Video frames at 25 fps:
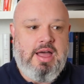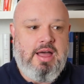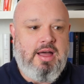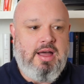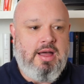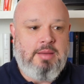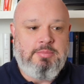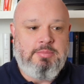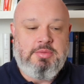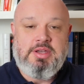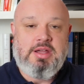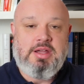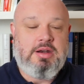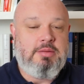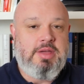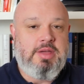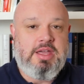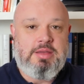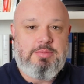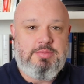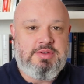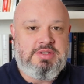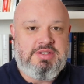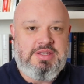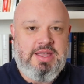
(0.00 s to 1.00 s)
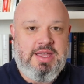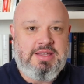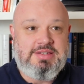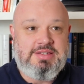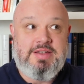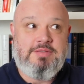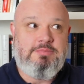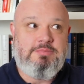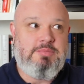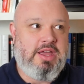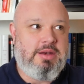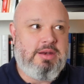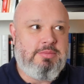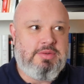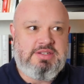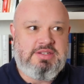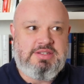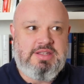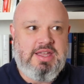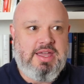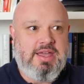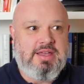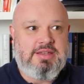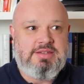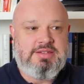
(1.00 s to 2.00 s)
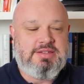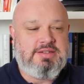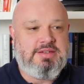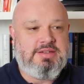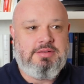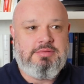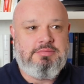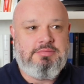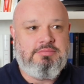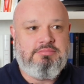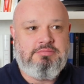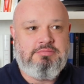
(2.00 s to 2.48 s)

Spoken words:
I'm going to make mistakes. I've made mistakes.